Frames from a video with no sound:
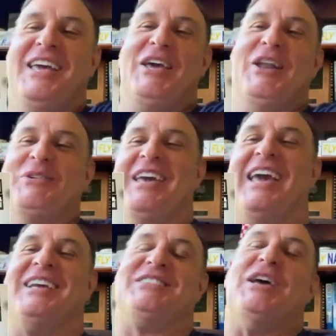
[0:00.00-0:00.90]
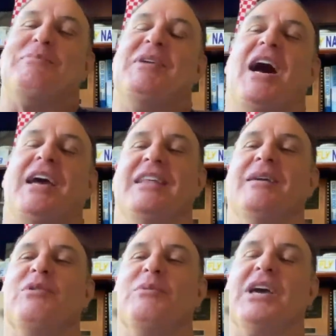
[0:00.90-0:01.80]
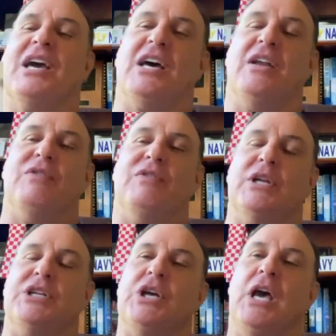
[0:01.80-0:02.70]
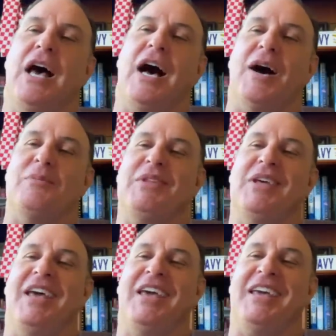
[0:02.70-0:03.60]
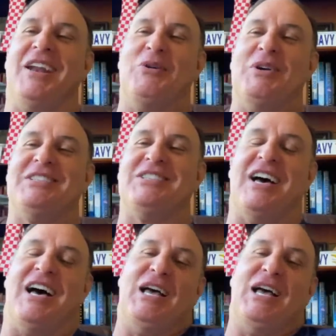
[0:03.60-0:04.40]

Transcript: you know, except behind them when we got gun footage. Maybe they